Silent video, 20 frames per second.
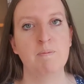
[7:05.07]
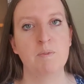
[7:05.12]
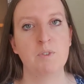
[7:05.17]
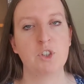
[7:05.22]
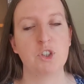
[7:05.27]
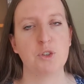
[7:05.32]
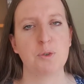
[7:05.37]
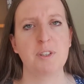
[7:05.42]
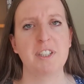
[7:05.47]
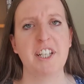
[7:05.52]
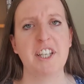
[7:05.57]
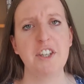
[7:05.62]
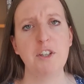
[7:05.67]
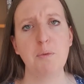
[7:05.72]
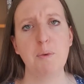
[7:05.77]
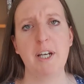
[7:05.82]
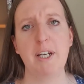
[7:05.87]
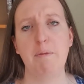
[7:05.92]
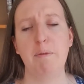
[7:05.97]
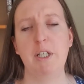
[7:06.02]
So another
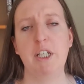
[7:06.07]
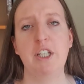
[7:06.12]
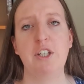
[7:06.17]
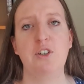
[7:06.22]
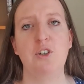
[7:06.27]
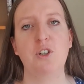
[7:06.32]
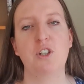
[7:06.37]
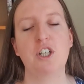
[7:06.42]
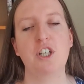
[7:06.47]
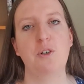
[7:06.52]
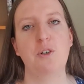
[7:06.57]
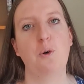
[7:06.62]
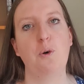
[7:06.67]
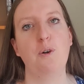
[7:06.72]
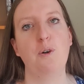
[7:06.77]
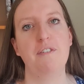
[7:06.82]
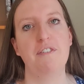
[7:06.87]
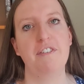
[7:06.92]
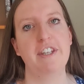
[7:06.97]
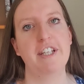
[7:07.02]
way we can look at
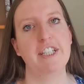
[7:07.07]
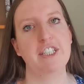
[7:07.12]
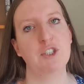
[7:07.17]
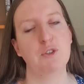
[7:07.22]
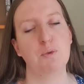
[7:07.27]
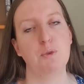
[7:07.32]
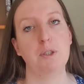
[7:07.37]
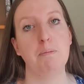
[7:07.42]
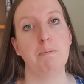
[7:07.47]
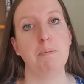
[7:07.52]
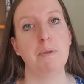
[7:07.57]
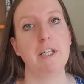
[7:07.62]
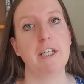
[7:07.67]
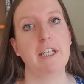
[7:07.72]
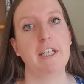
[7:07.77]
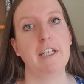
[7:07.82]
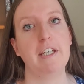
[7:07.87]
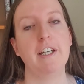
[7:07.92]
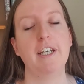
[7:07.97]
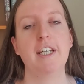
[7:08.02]
all of this would
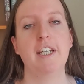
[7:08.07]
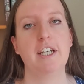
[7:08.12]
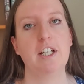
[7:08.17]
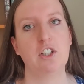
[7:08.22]
be,